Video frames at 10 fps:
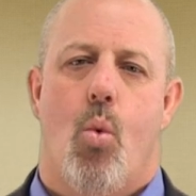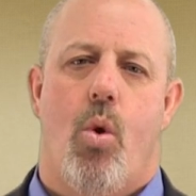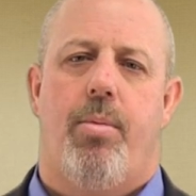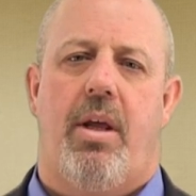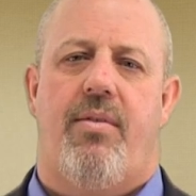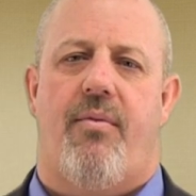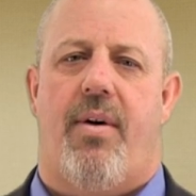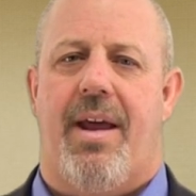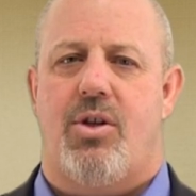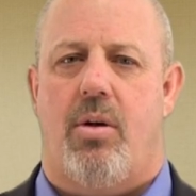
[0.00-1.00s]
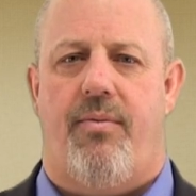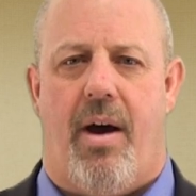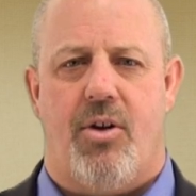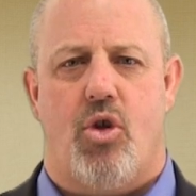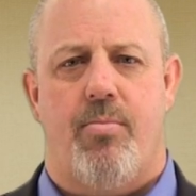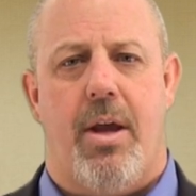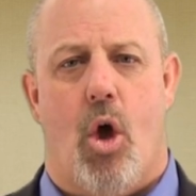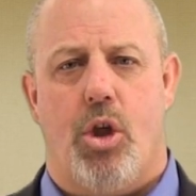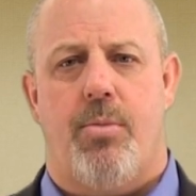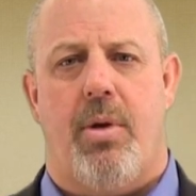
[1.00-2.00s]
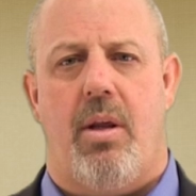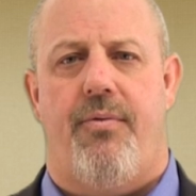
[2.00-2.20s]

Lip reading: We believe that financial advisors may ultimately